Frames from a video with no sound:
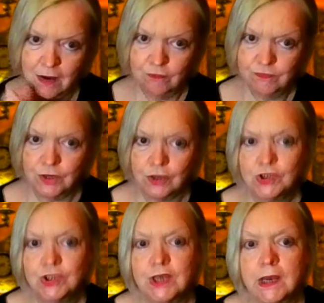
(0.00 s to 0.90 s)
get out of
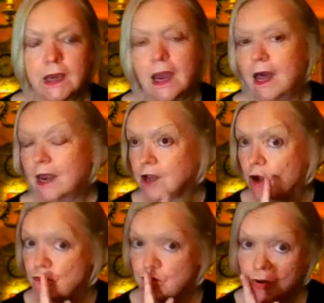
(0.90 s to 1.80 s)
dodge there
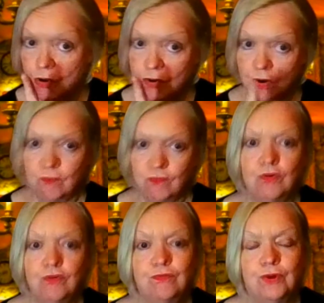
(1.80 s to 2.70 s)
and run,
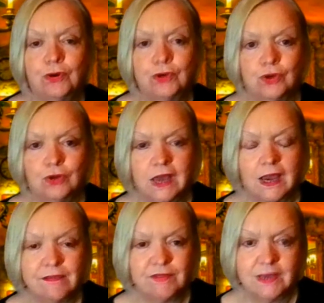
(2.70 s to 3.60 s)
run for your
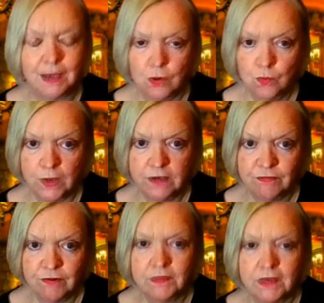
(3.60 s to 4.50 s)
life and get
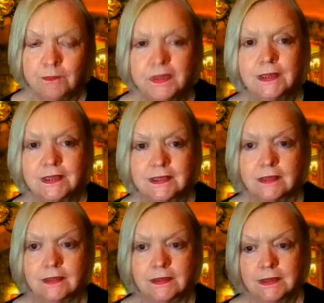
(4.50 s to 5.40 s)
away from that
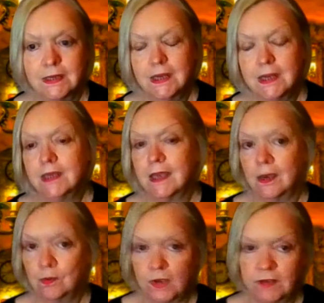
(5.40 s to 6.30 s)
person.
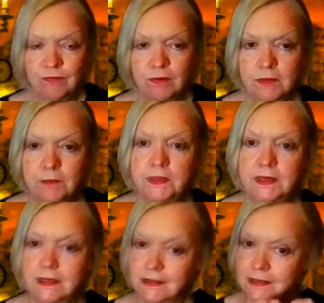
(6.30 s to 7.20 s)
Get away from that
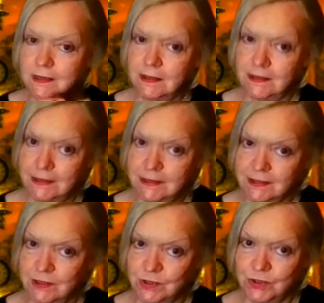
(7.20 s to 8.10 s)
person,
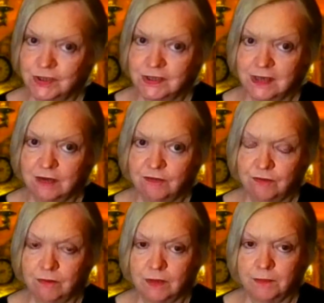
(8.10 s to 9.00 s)
distance
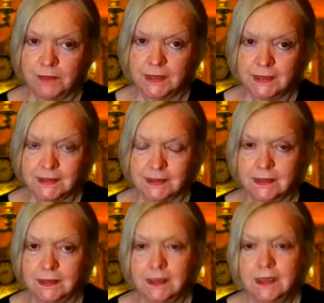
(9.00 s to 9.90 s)
yourself from that
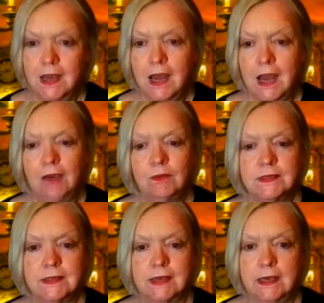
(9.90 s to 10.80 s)
person. I
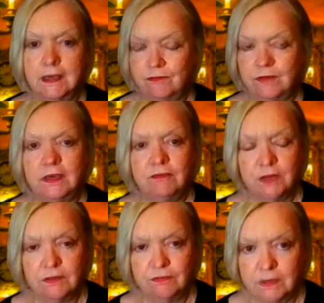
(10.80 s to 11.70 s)
would say, if
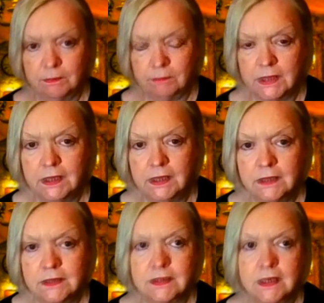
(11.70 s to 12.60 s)
even if it
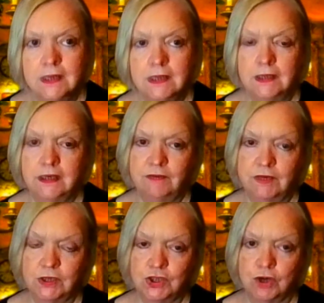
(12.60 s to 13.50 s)
means
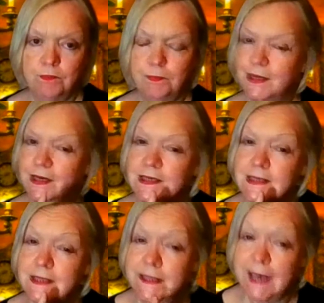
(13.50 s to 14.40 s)
leaving a job
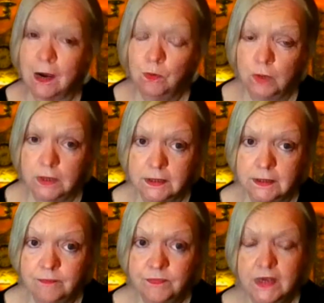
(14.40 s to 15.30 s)
because that
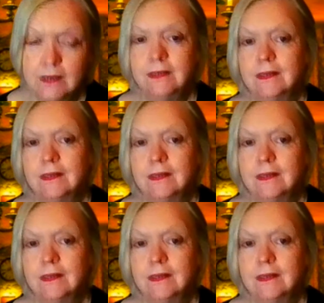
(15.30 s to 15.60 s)
will,